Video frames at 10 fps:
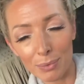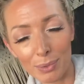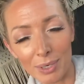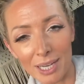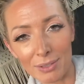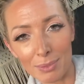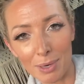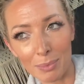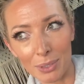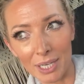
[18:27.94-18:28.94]
I want to work out
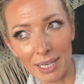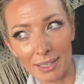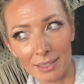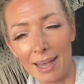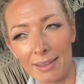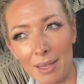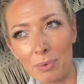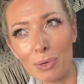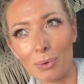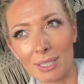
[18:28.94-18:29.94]
tomorrow morning. And then
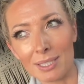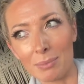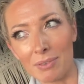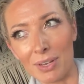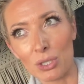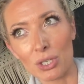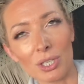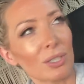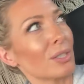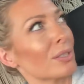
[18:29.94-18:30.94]
we'll go on some
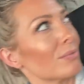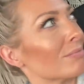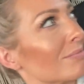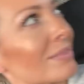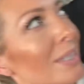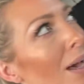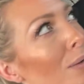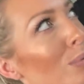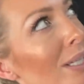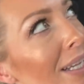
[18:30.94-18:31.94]
adventures.
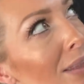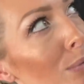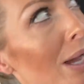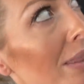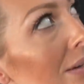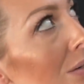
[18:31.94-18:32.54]
God willing, the weather